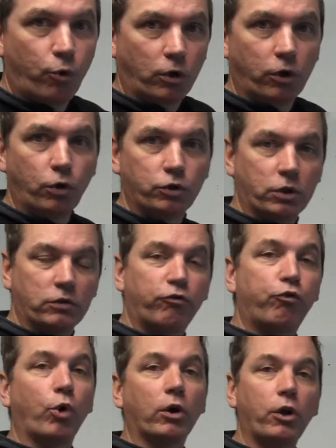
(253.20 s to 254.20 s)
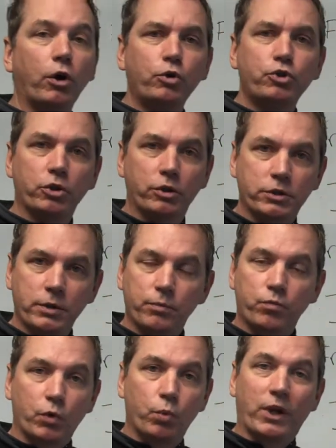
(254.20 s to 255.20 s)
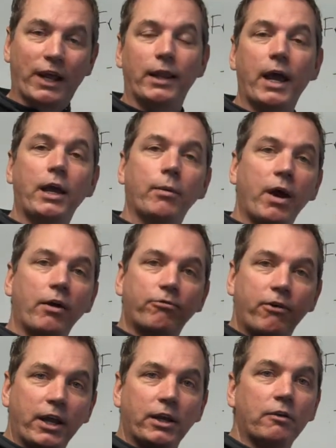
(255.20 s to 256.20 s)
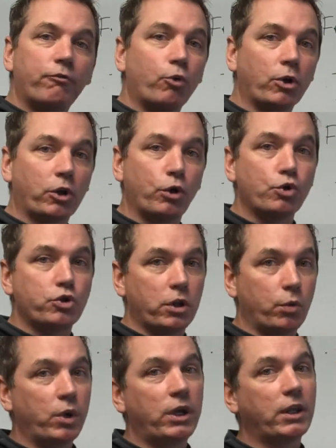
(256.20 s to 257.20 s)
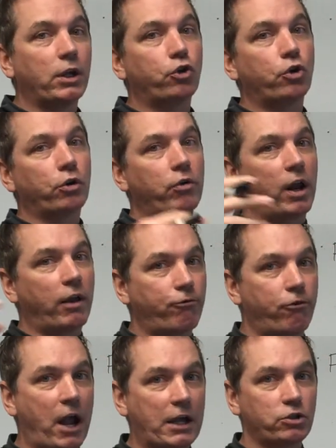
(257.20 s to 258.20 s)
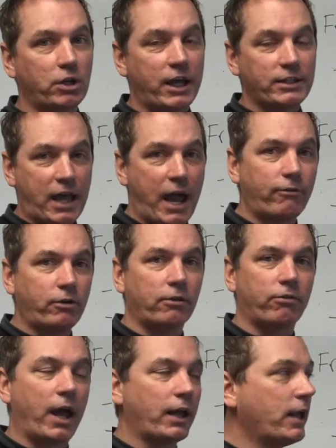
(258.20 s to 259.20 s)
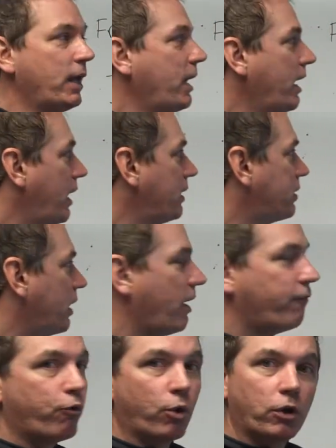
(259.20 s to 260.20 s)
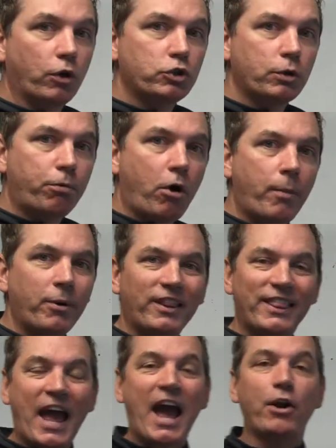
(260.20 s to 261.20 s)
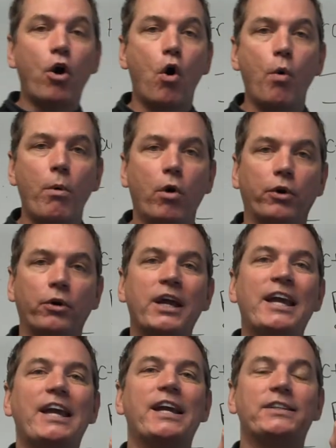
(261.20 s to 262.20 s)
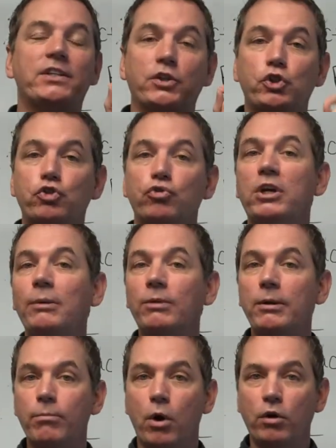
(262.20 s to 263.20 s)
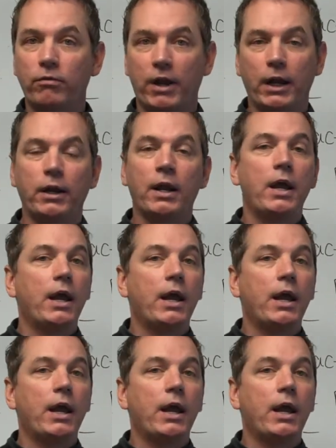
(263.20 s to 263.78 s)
foreclosures. Foreclosures, what I like about finding a foreclosure that we can then turn around and fractionalize after the fact is that a foreclosure property, that homeowner is extremely motivated.